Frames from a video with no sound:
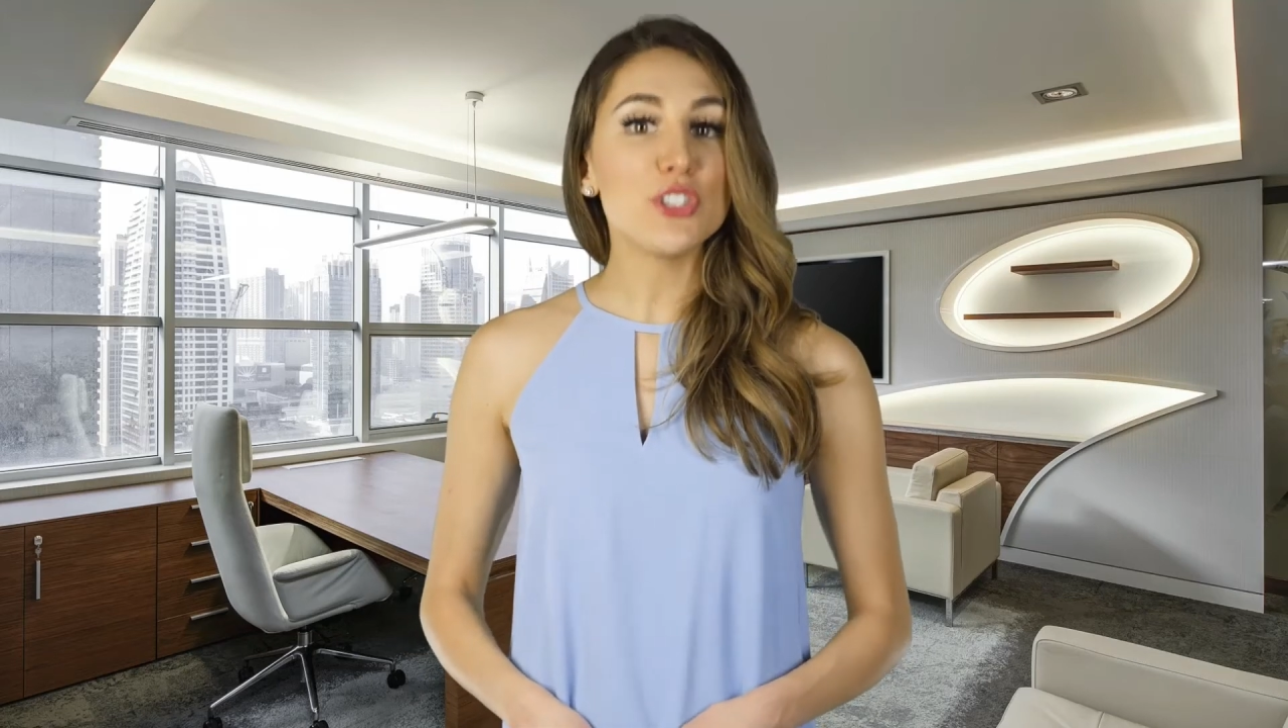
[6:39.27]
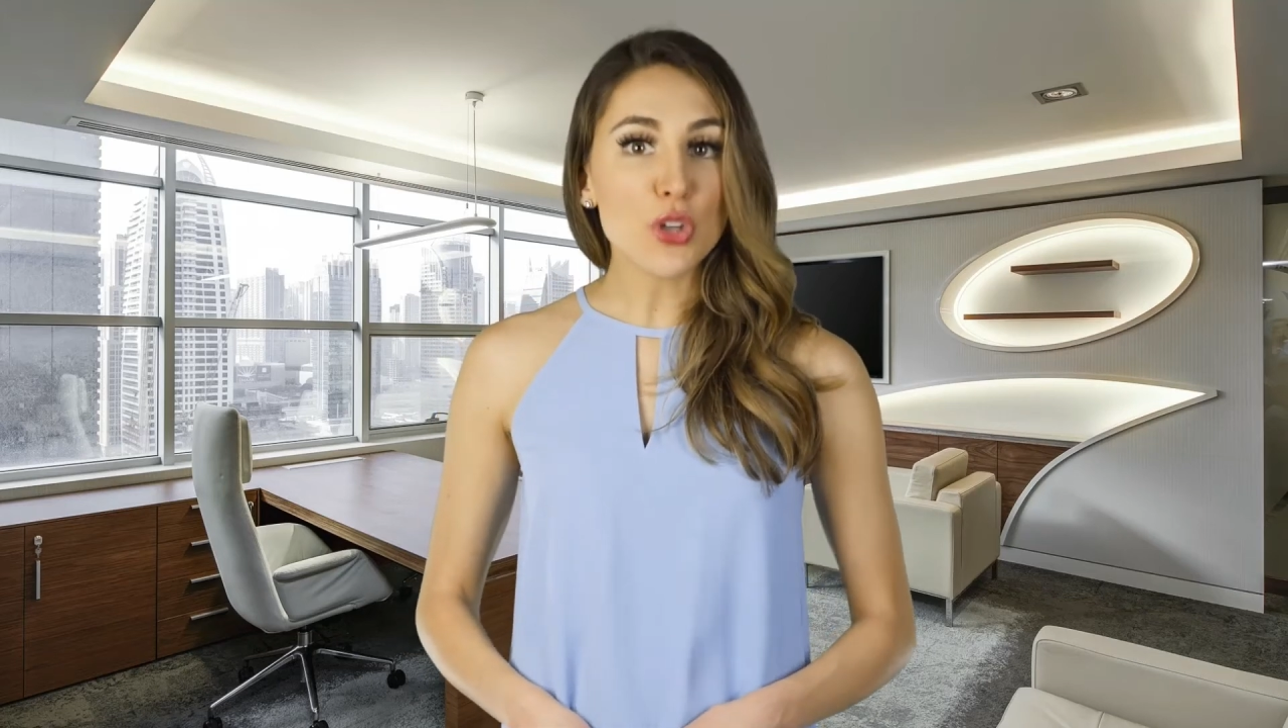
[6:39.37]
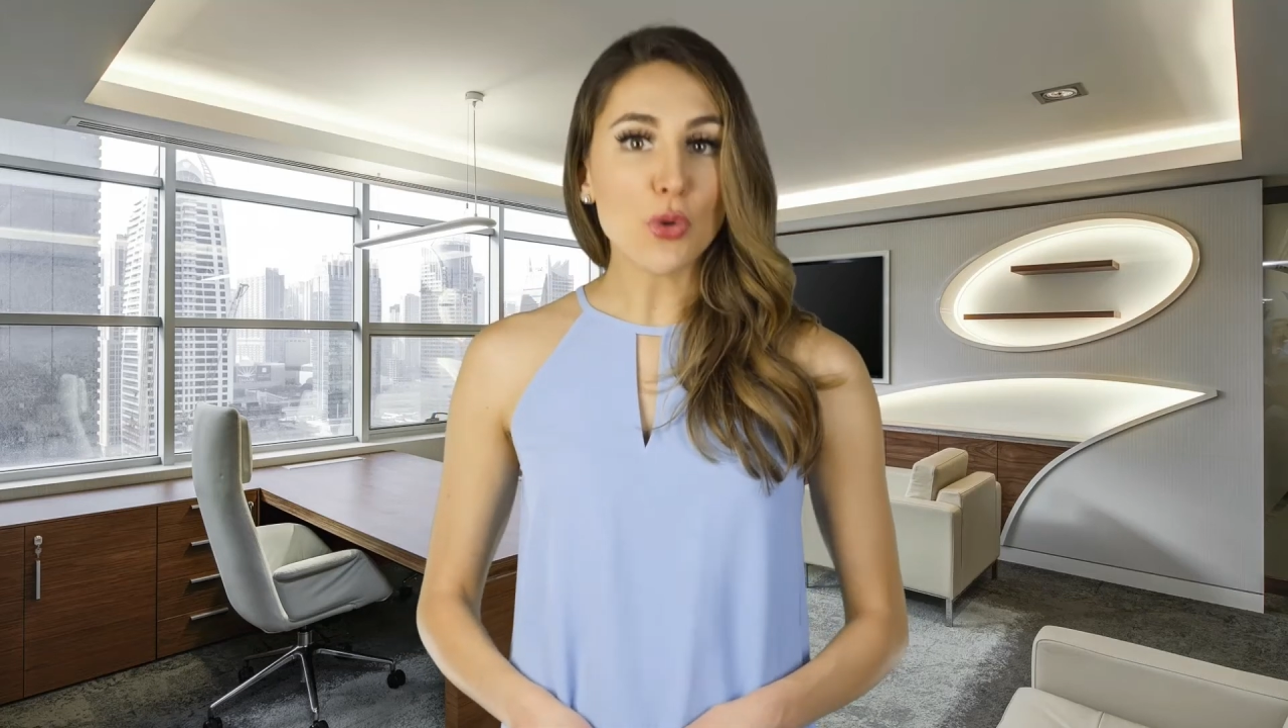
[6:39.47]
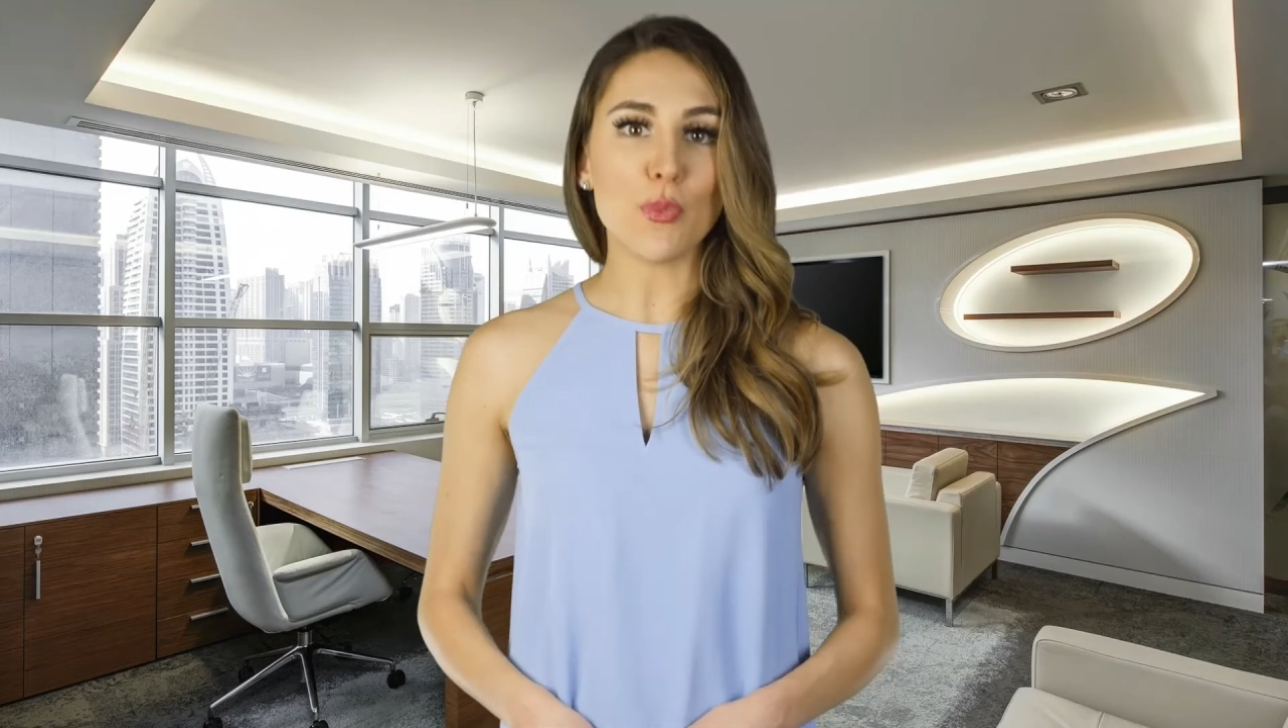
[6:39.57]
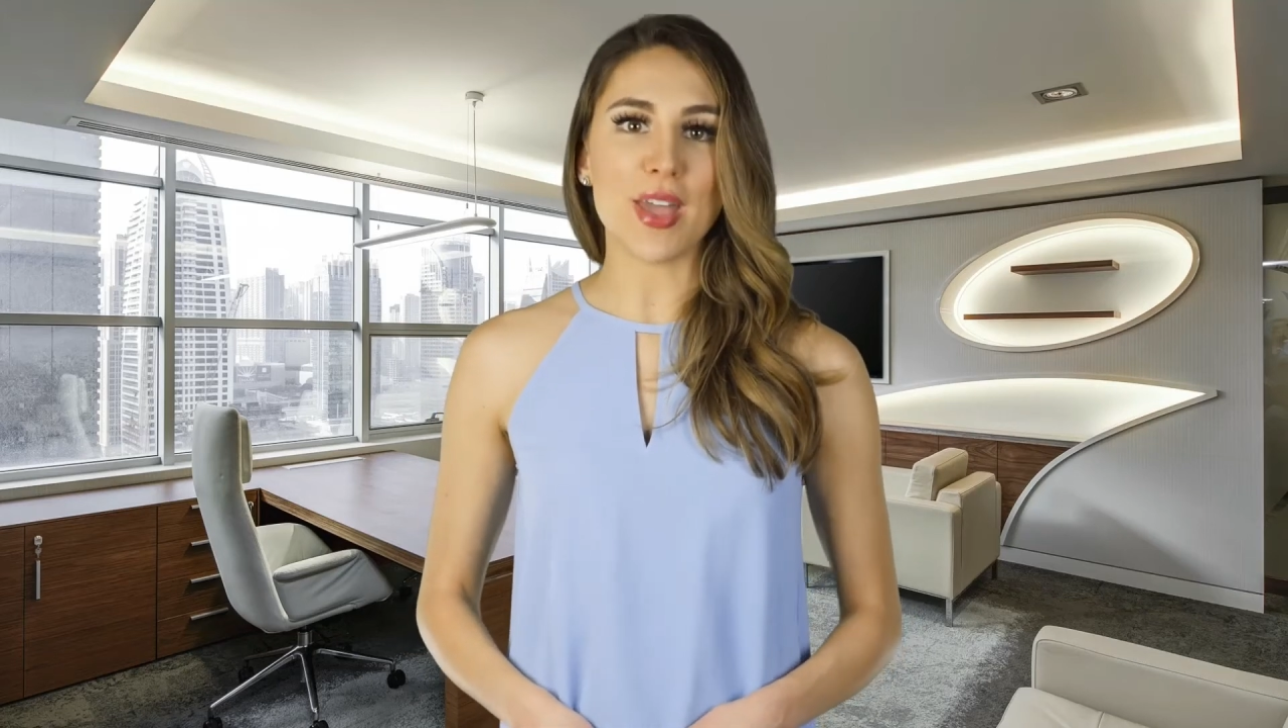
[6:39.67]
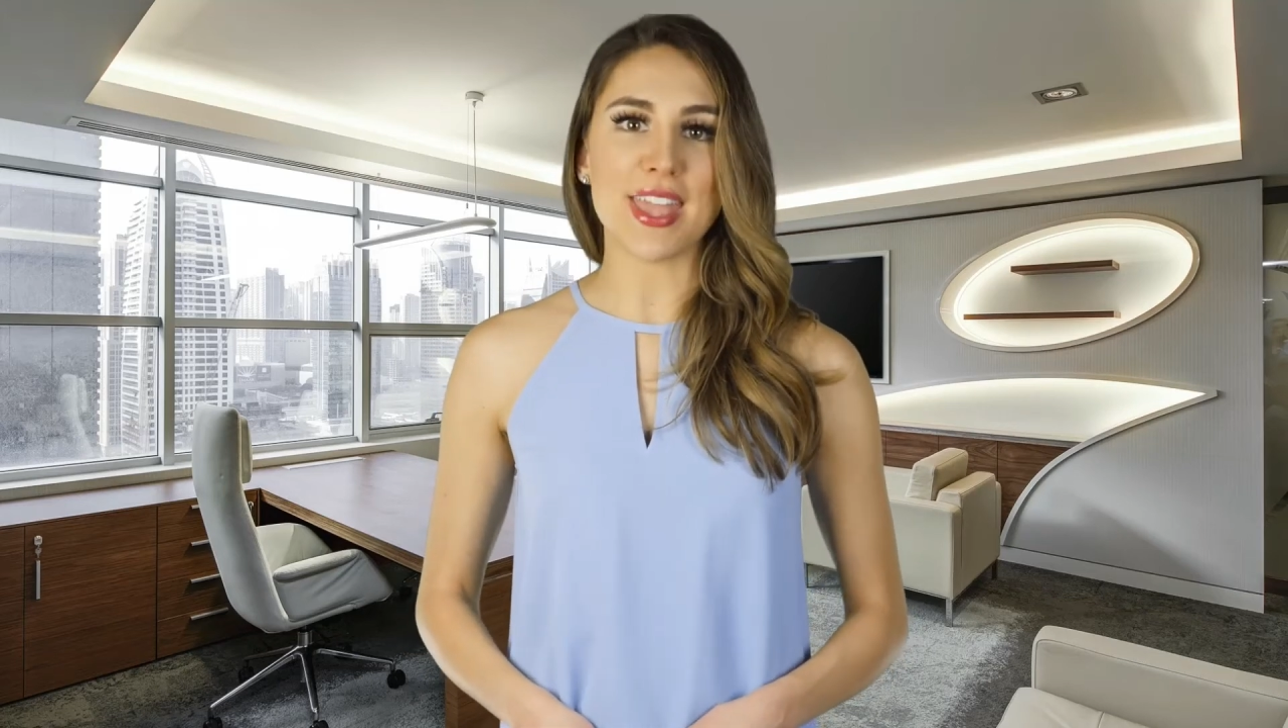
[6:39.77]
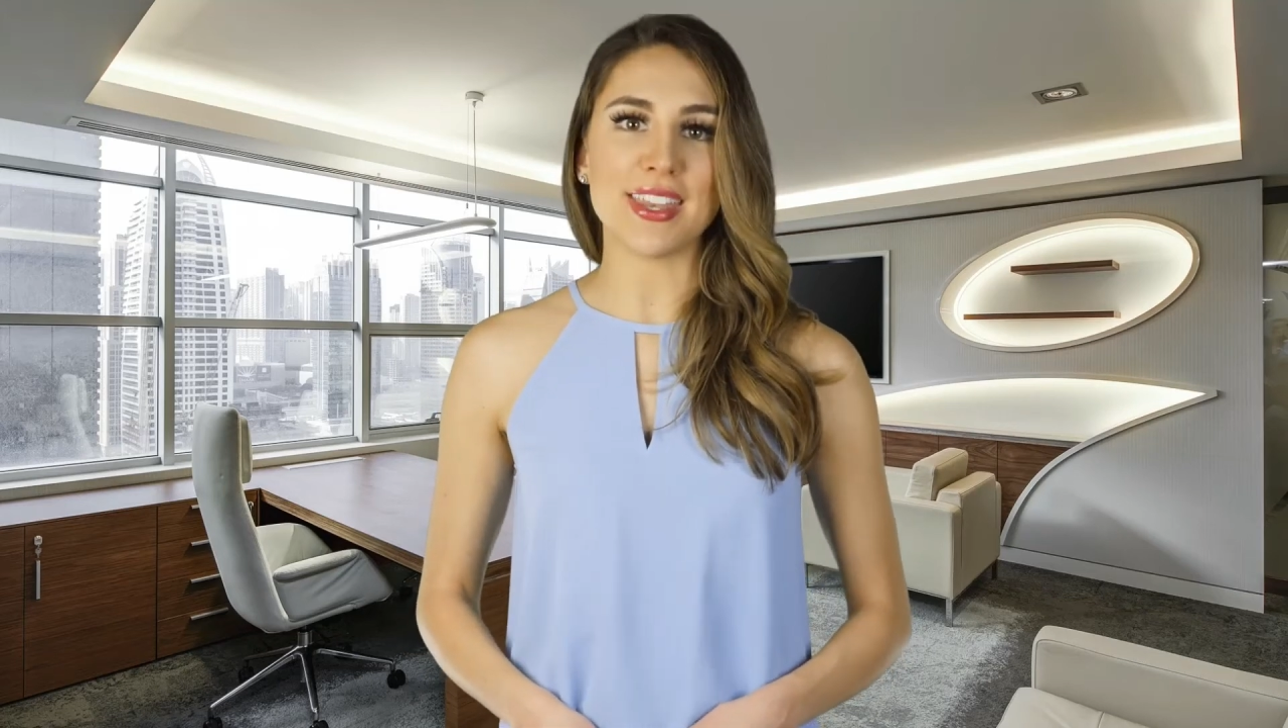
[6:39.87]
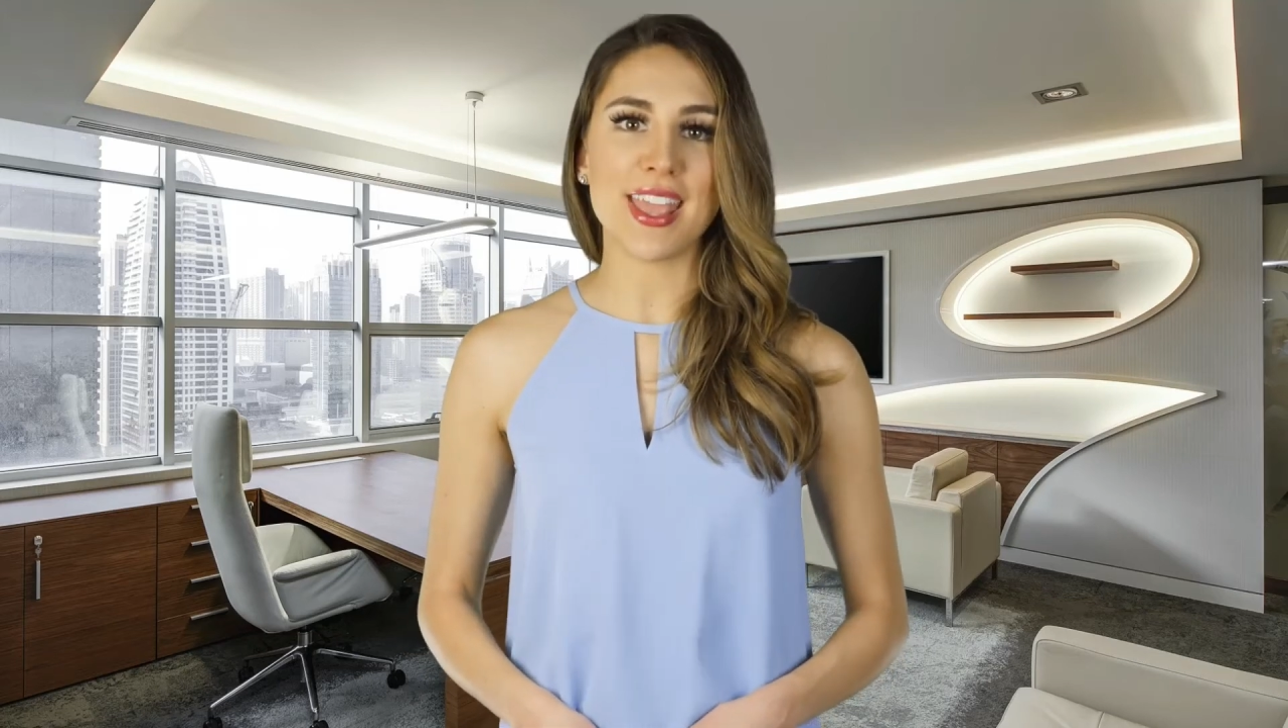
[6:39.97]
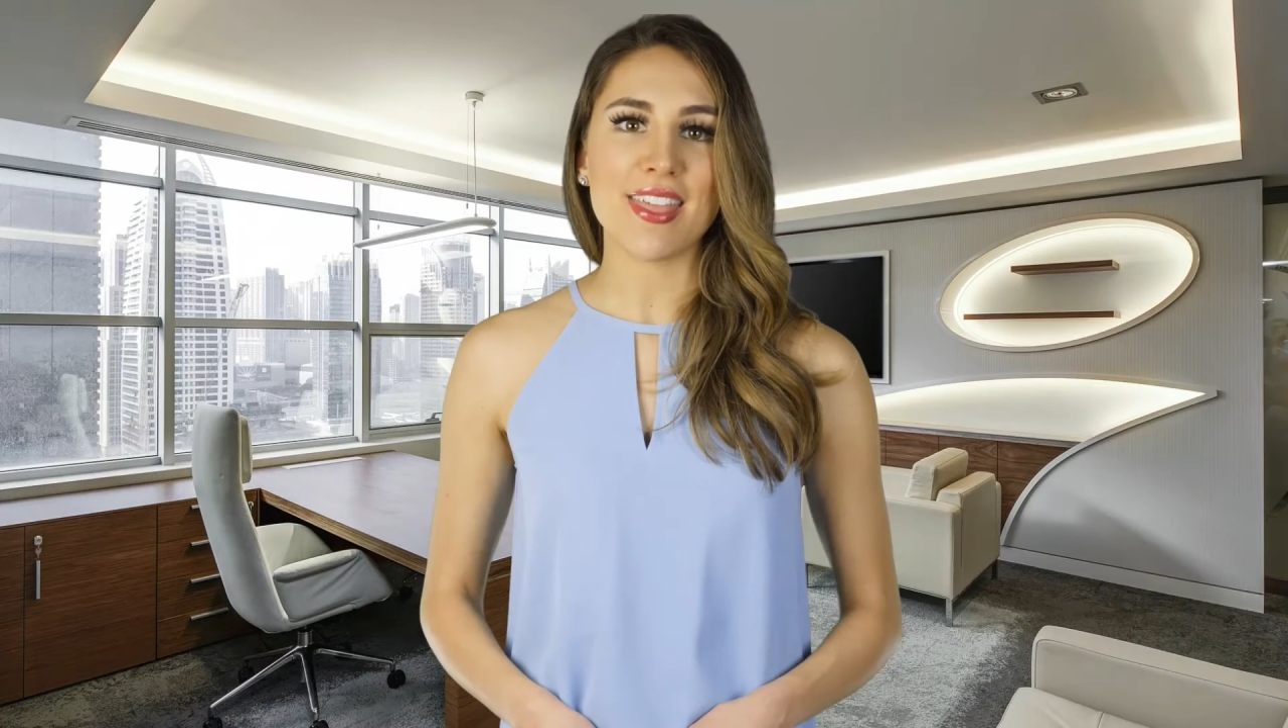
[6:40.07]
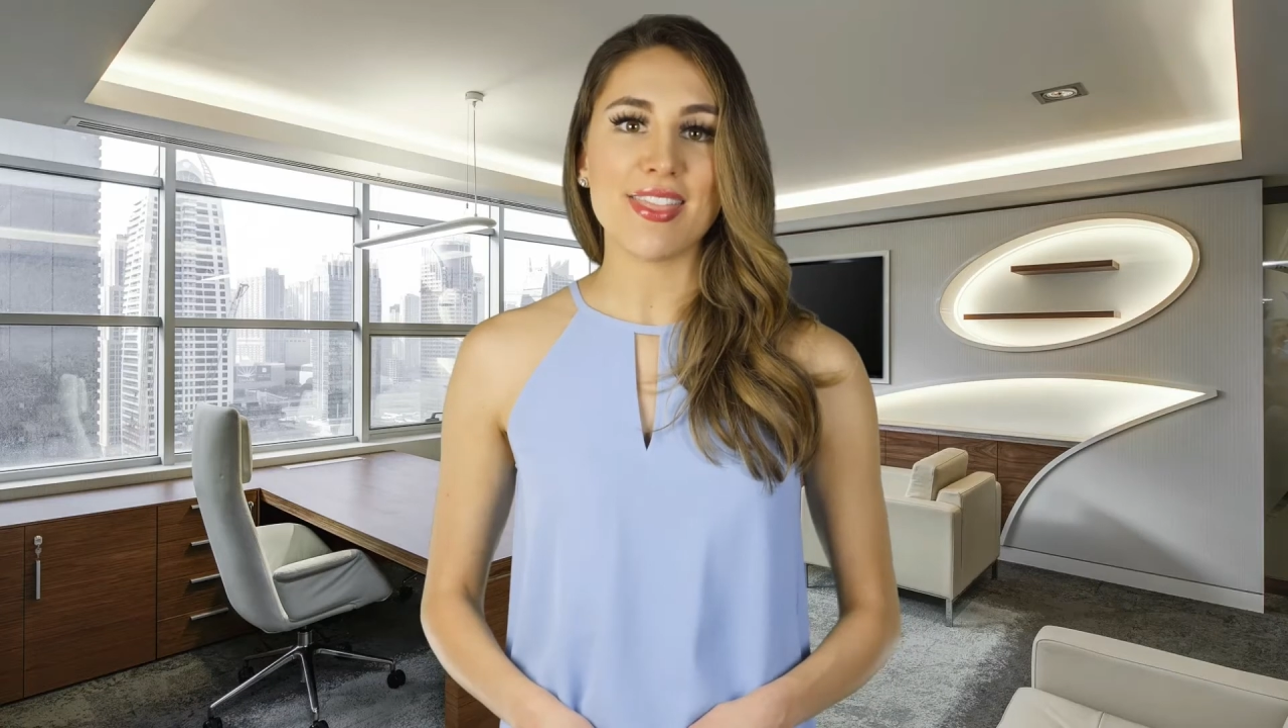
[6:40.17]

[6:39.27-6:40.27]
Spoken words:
don't win,